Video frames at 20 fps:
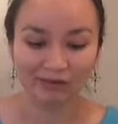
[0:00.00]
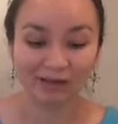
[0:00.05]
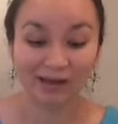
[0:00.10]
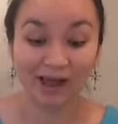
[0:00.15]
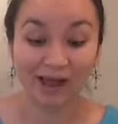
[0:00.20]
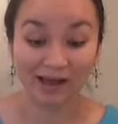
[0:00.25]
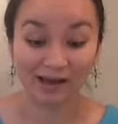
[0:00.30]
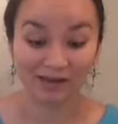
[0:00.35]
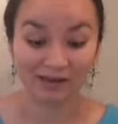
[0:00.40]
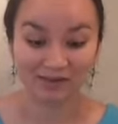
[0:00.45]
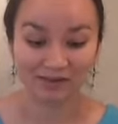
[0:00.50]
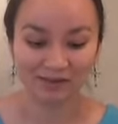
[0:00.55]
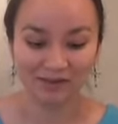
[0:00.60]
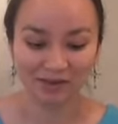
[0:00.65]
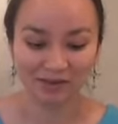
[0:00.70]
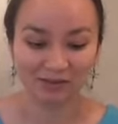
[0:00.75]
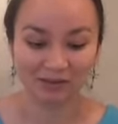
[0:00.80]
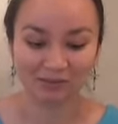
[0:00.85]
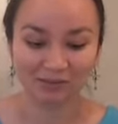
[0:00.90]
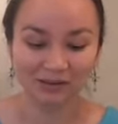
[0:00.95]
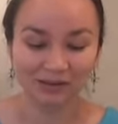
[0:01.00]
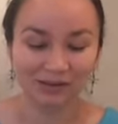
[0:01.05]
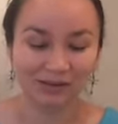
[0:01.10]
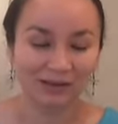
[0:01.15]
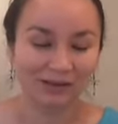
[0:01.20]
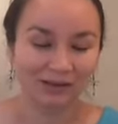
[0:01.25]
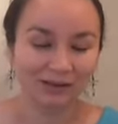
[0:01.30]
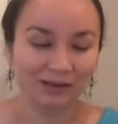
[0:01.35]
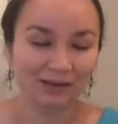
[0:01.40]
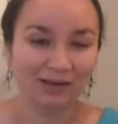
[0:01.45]
yeah, so
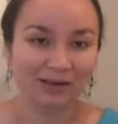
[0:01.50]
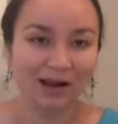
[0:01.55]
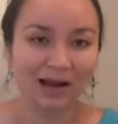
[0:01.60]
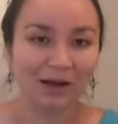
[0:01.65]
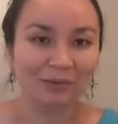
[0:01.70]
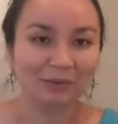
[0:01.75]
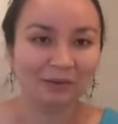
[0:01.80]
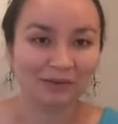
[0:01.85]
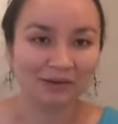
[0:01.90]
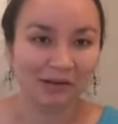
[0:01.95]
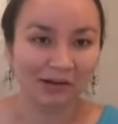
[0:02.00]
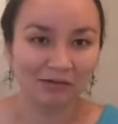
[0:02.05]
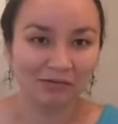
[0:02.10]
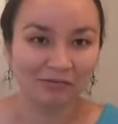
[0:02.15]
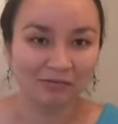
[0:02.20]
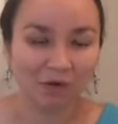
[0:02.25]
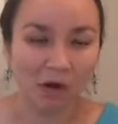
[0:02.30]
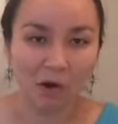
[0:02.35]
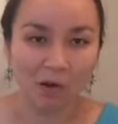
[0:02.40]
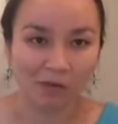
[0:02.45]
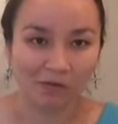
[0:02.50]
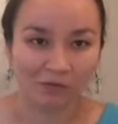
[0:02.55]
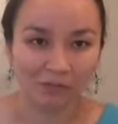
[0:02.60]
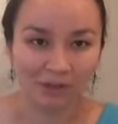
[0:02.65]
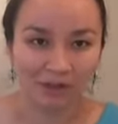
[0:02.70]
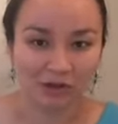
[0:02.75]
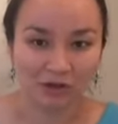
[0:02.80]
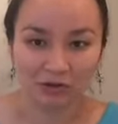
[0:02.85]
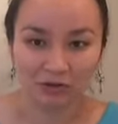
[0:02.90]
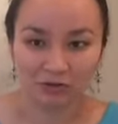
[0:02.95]
I would love all of
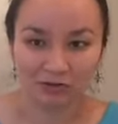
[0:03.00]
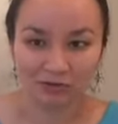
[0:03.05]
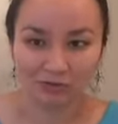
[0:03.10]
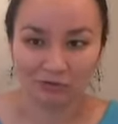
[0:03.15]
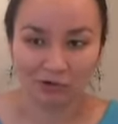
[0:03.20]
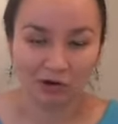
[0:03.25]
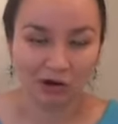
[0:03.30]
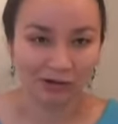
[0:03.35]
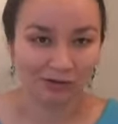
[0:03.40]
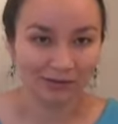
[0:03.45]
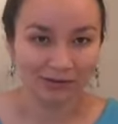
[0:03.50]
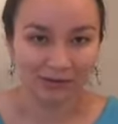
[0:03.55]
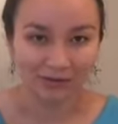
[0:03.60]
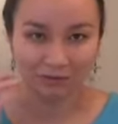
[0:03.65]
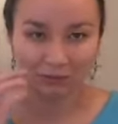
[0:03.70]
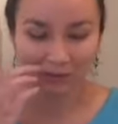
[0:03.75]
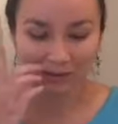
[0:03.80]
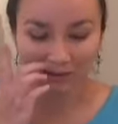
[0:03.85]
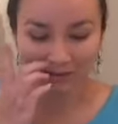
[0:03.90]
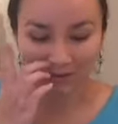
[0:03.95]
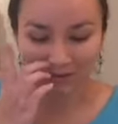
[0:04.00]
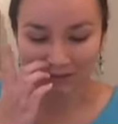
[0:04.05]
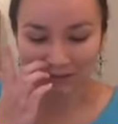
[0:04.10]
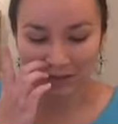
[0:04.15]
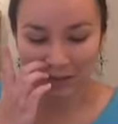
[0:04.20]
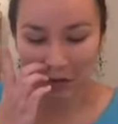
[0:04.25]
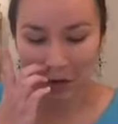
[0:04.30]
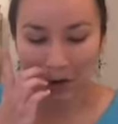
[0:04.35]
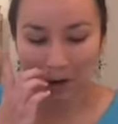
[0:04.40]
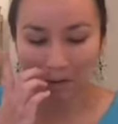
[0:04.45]
my children regardless of what sex
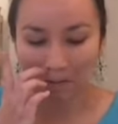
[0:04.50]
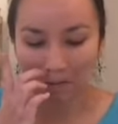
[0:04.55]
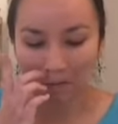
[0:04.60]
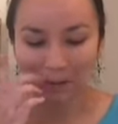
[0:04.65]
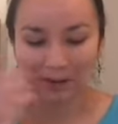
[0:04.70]
they are.